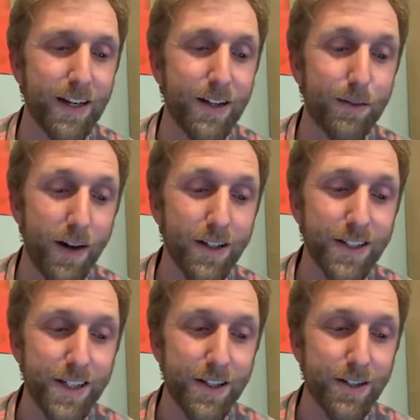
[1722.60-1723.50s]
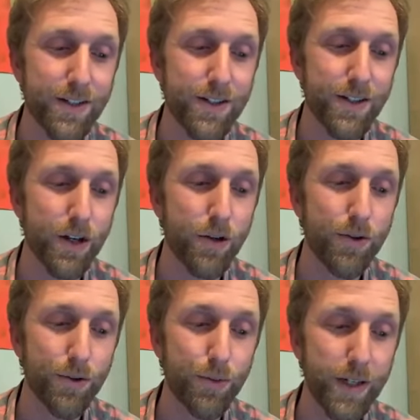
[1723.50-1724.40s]
The volunteers go
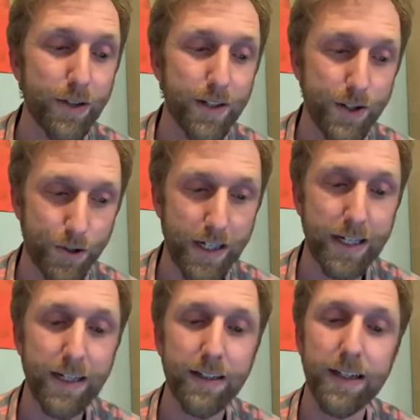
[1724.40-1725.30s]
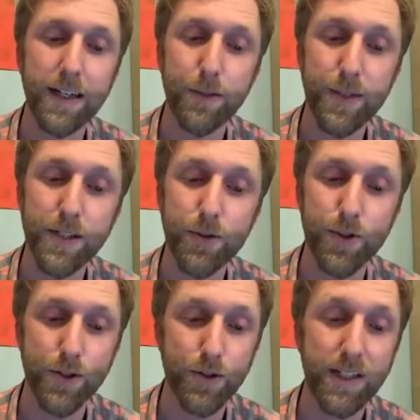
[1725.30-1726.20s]
through rigorous training and commit to
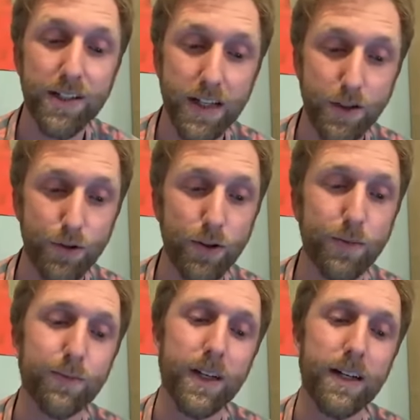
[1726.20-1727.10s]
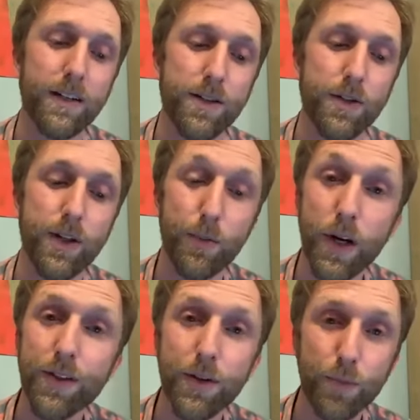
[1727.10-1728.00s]
a strict schedule, so they
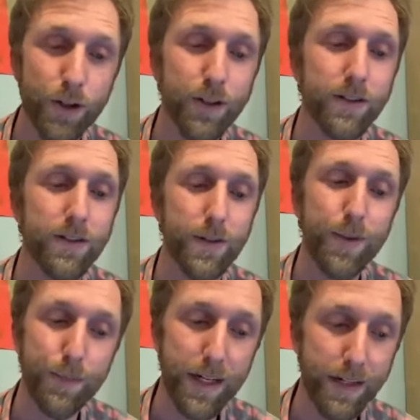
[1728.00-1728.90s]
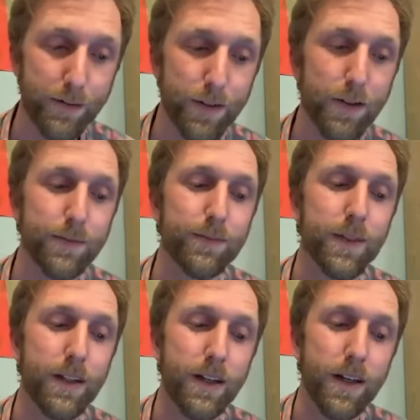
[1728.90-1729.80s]
want their work to be meaningful.
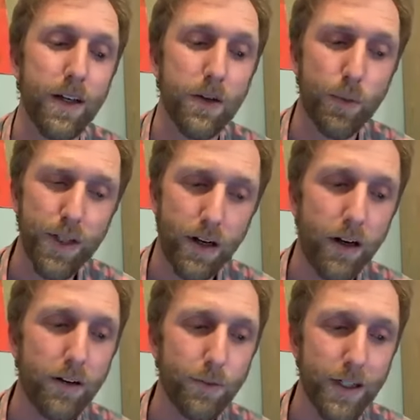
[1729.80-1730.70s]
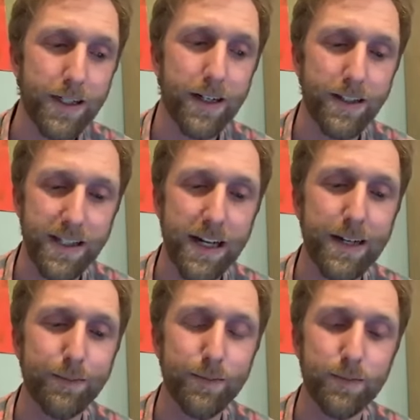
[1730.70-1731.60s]
We all want our
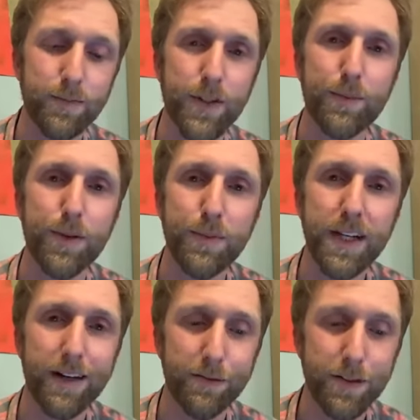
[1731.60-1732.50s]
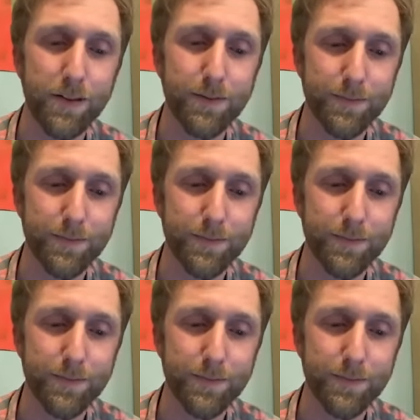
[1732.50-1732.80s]
time to be meaningful.